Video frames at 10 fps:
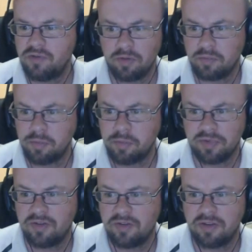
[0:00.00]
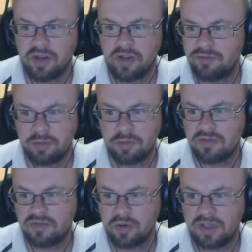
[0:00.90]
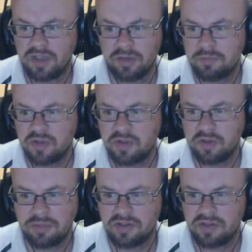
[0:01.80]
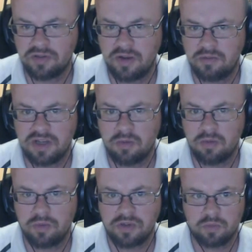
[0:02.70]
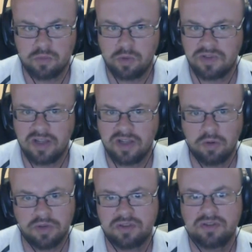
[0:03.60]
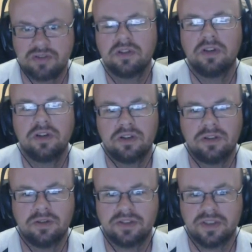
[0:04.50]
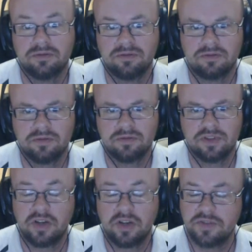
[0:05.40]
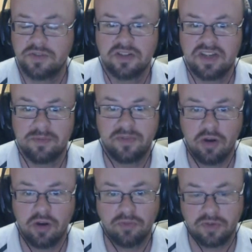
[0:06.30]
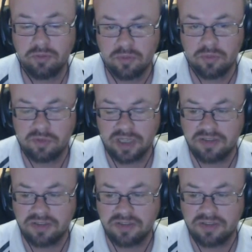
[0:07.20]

up and down the country was reporting it, and it was a sort of big story. Everyone's like, "Oh, what was that noise?" It's like, oh. So it obviously doesn't happen very often with planes.